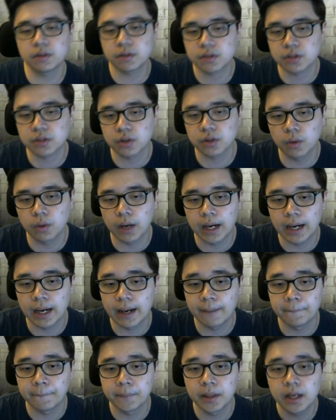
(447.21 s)

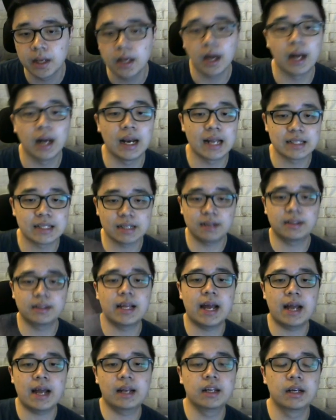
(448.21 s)
So a lesson
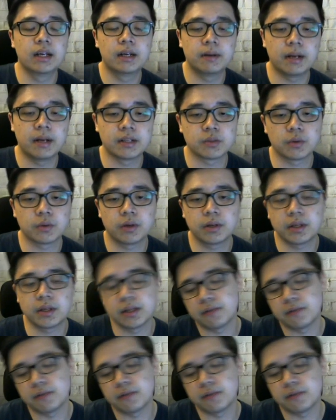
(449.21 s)
there learned as well.